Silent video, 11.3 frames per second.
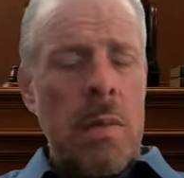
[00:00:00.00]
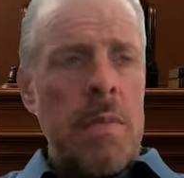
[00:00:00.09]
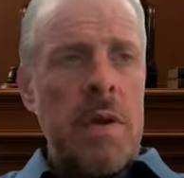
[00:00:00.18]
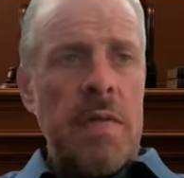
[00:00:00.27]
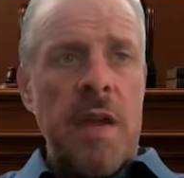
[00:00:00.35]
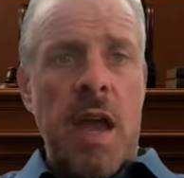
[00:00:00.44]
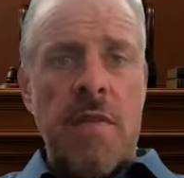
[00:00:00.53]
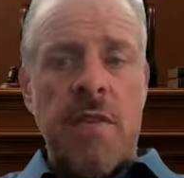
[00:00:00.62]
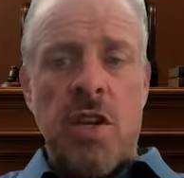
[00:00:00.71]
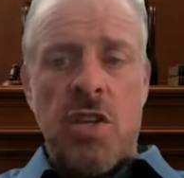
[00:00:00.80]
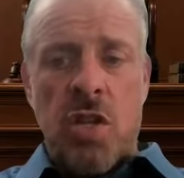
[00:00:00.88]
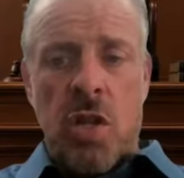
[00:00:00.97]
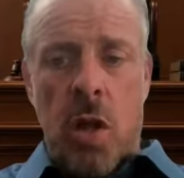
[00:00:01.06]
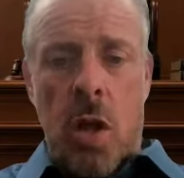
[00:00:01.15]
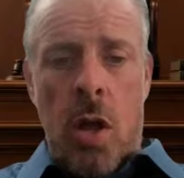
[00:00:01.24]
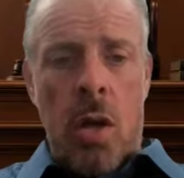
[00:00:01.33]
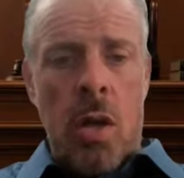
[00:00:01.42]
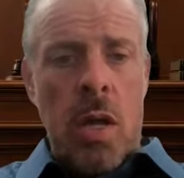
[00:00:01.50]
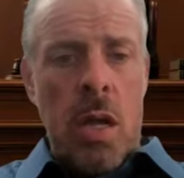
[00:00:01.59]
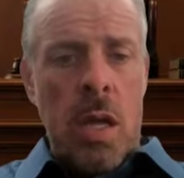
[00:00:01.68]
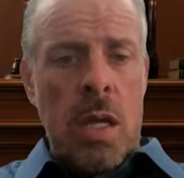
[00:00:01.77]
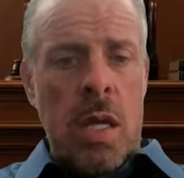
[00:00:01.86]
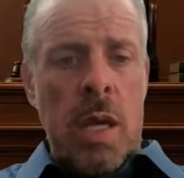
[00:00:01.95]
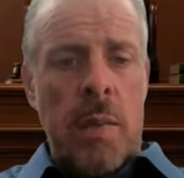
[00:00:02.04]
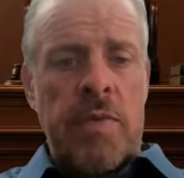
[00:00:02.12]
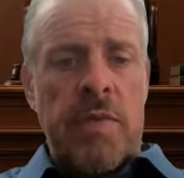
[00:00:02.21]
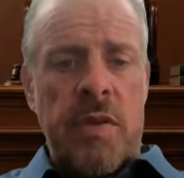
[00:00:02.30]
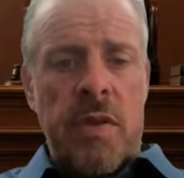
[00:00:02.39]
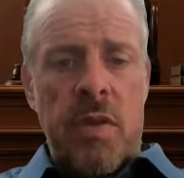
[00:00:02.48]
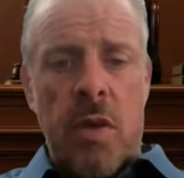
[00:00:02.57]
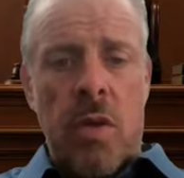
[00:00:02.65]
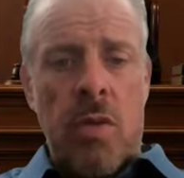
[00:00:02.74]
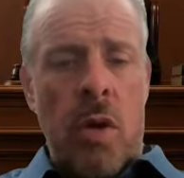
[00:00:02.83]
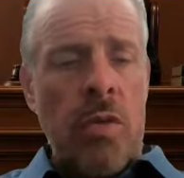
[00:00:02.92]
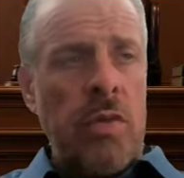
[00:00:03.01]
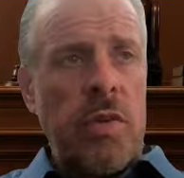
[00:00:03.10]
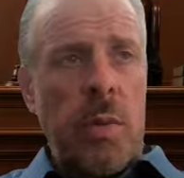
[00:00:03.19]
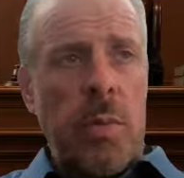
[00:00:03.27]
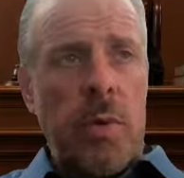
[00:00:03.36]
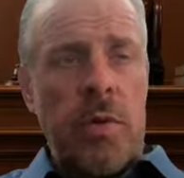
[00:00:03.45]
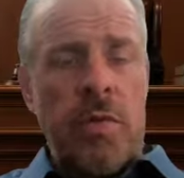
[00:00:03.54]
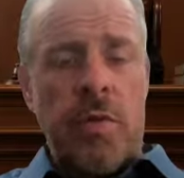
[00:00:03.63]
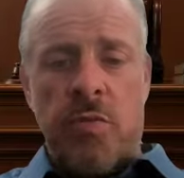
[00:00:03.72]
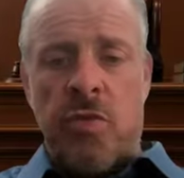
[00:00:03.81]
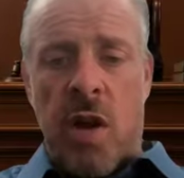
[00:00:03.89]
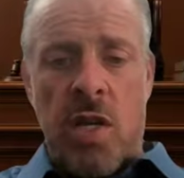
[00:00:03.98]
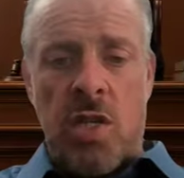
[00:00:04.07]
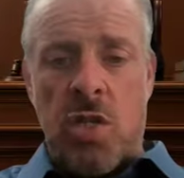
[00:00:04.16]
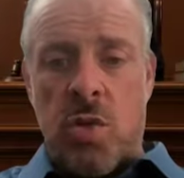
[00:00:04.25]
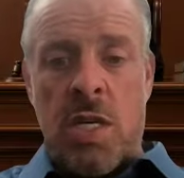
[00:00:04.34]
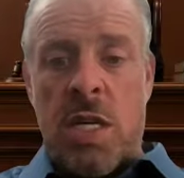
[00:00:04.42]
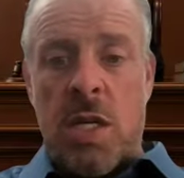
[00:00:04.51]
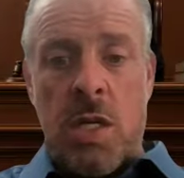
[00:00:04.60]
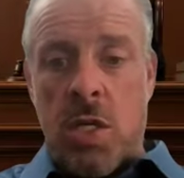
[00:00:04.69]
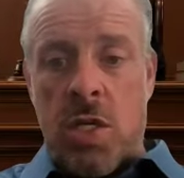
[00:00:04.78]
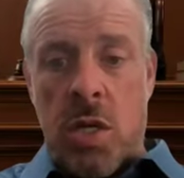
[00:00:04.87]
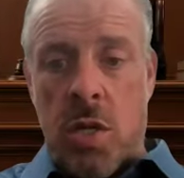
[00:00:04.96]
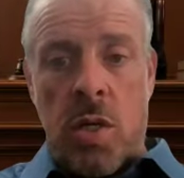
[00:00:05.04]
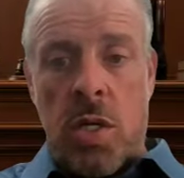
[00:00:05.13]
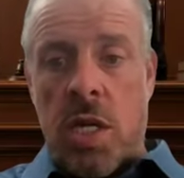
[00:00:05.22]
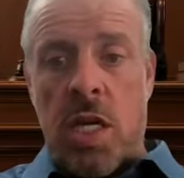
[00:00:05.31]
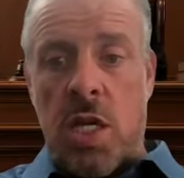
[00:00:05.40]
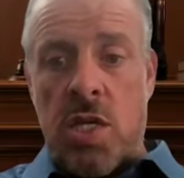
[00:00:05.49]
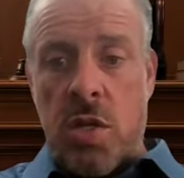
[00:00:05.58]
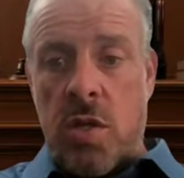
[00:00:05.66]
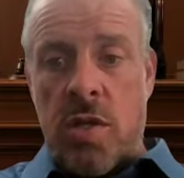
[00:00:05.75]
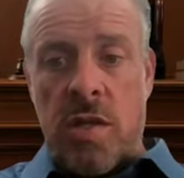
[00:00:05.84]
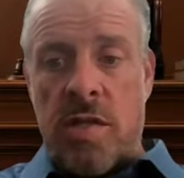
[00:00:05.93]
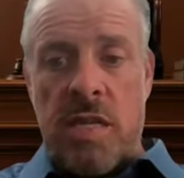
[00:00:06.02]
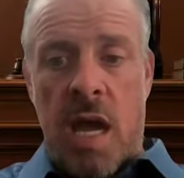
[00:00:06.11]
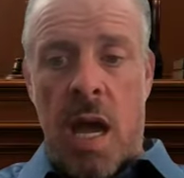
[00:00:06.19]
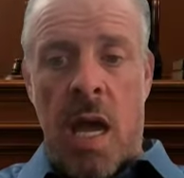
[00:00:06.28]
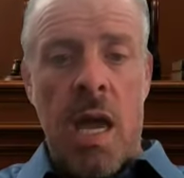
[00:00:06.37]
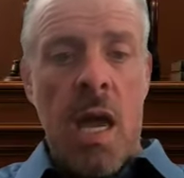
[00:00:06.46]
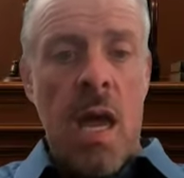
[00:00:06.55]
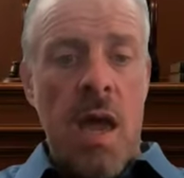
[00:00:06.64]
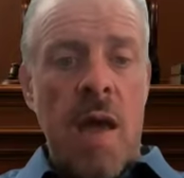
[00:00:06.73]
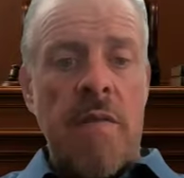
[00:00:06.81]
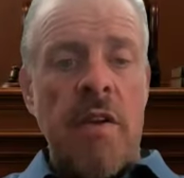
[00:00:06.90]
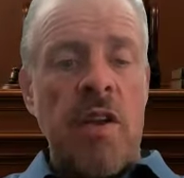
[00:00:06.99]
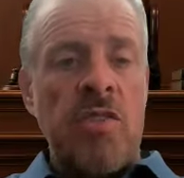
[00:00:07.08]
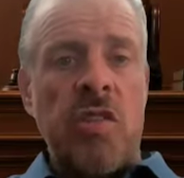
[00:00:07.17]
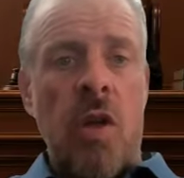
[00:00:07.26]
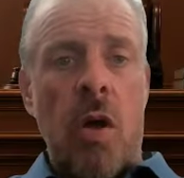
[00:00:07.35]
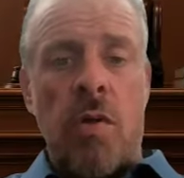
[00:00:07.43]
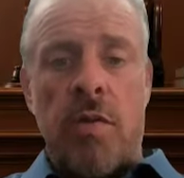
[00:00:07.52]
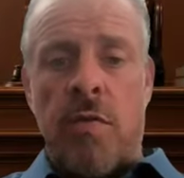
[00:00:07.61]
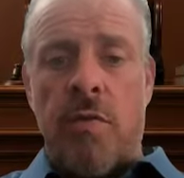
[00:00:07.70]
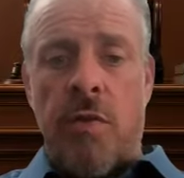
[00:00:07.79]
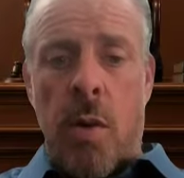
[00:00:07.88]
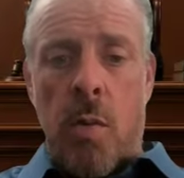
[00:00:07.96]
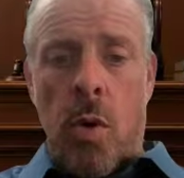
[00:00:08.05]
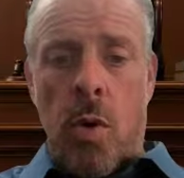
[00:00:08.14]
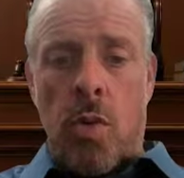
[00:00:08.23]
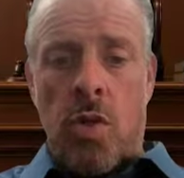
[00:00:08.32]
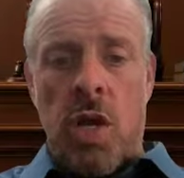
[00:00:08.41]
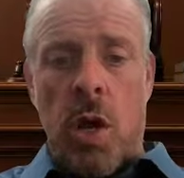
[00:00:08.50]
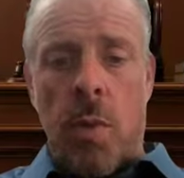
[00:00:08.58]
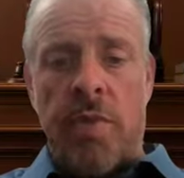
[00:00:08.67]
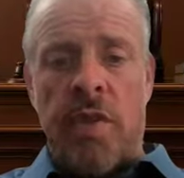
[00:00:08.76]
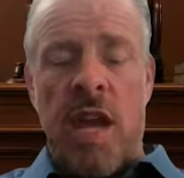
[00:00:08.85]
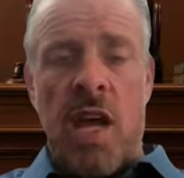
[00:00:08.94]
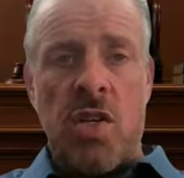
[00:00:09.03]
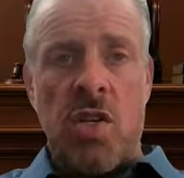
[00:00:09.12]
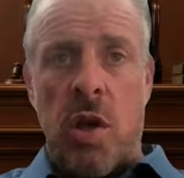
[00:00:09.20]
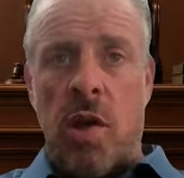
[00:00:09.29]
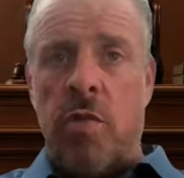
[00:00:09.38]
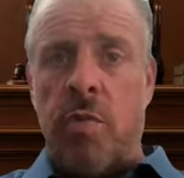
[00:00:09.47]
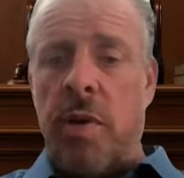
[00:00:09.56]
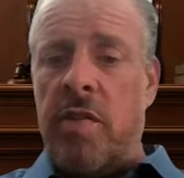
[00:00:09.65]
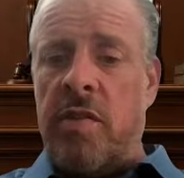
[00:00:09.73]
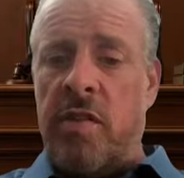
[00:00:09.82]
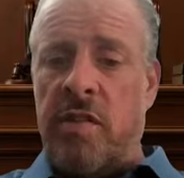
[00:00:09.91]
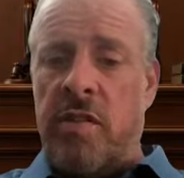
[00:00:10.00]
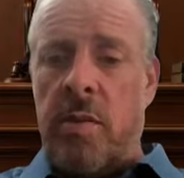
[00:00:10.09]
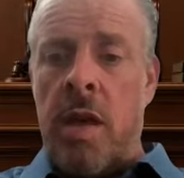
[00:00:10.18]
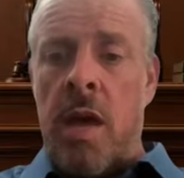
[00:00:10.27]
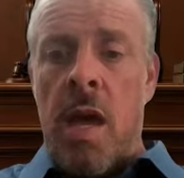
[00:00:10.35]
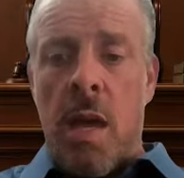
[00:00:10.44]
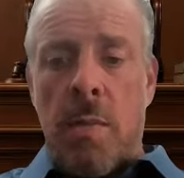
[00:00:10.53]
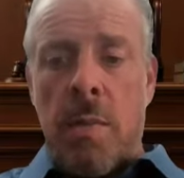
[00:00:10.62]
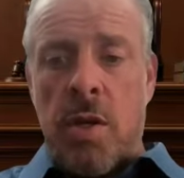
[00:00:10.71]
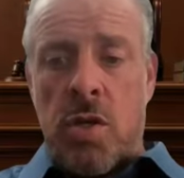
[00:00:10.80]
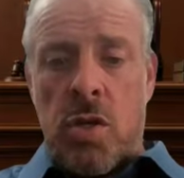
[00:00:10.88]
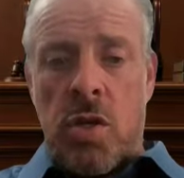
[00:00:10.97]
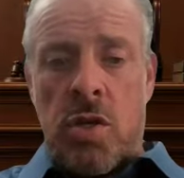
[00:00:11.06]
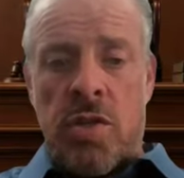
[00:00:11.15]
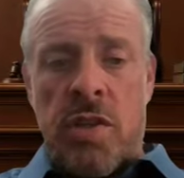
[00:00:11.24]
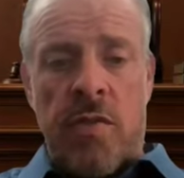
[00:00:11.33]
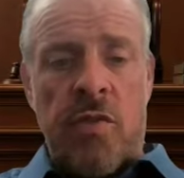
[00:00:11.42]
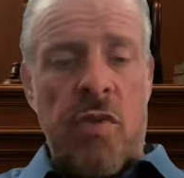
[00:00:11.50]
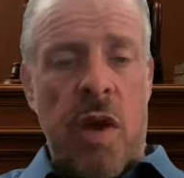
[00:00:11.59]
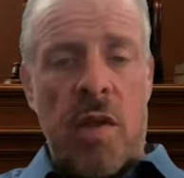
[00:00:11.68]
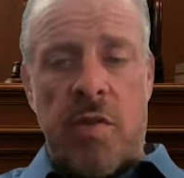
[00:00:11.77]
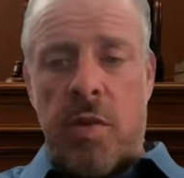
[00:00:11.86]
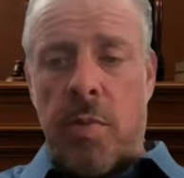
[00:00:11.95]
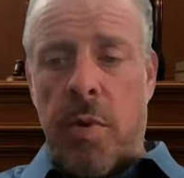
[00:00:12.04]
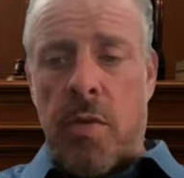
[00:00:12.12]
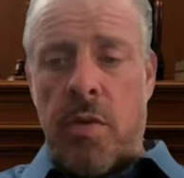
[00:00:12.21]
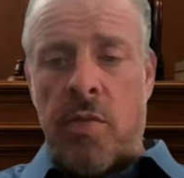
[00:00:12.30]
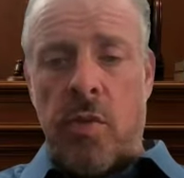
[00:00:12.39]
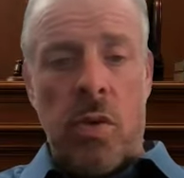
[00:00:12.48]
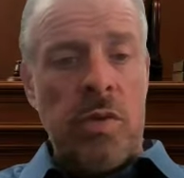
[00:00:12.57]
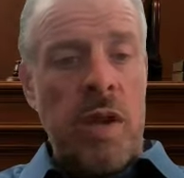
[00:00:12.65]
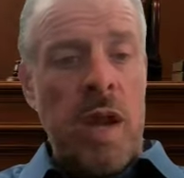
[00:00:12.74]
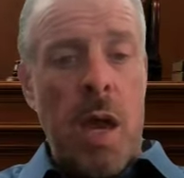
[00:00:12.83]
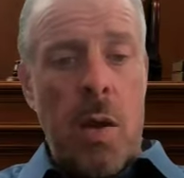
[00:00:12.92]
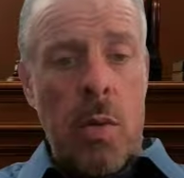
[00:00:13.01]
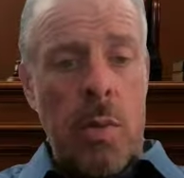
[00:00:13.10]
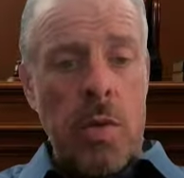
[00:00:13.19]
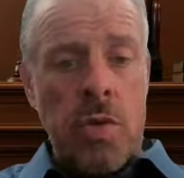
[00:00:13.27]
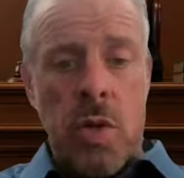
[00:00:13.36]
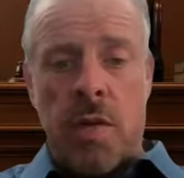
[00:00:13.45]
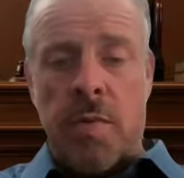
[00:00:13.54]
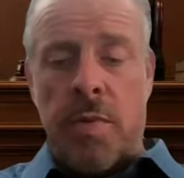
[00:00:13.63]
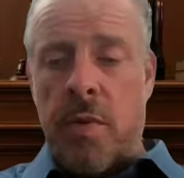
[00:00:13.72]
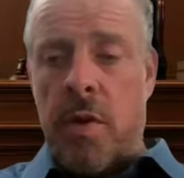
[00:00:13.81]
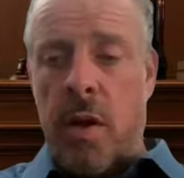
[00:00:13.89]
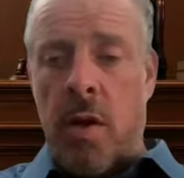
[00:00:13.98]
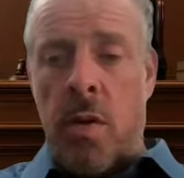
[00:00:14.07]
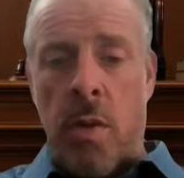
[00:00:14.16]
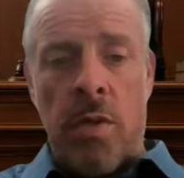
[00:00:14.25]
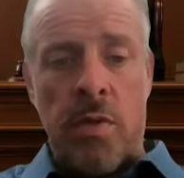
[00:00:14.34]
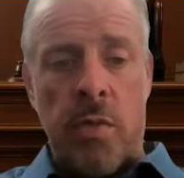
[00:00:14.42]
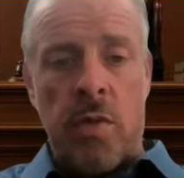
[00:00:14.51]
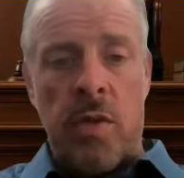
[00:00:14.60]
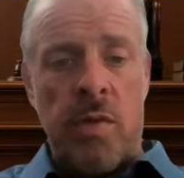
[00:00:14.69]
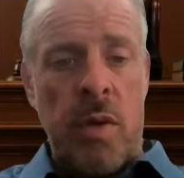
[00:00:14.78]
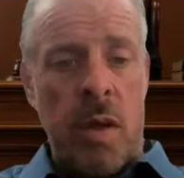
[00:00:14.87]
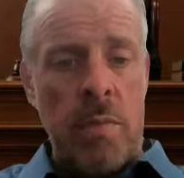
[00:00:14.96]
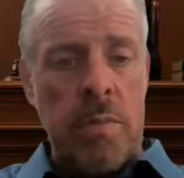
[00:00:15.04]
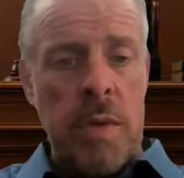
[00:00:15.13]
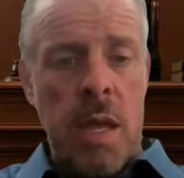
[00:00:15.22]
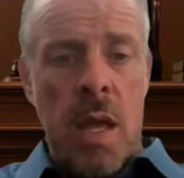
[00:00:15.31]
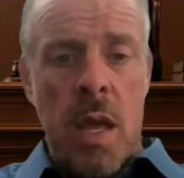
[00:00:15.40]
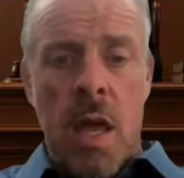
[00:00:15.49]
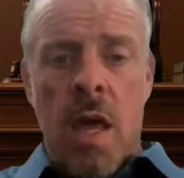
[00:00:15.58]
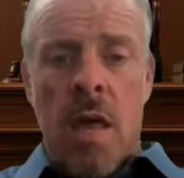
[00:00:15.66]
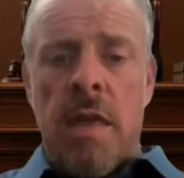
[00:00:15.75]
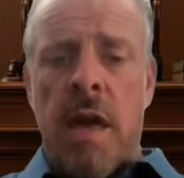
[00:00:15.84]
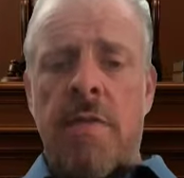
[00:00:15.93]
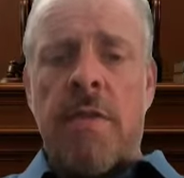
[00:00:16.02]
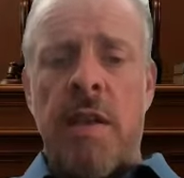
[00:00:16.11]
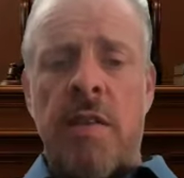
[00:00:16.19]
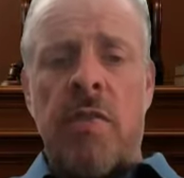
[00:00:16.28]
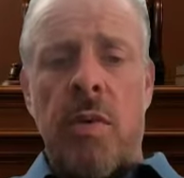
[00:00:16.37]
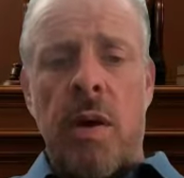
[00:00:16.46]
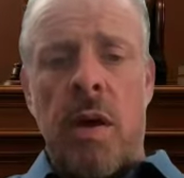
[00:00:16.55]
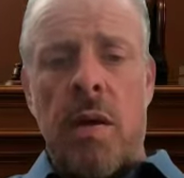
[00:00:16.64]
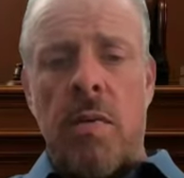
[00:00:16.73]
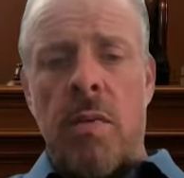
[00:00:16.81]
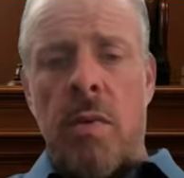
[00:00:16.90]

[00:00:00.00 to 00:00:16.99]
But if aviation law keeps all those airports from trying to kill each other or to hit each other in the sky. Aviation law is a framework which helps the national airspace system make sure there's safe transit upon this world and equitable transfer around this world as well. Think of it this way.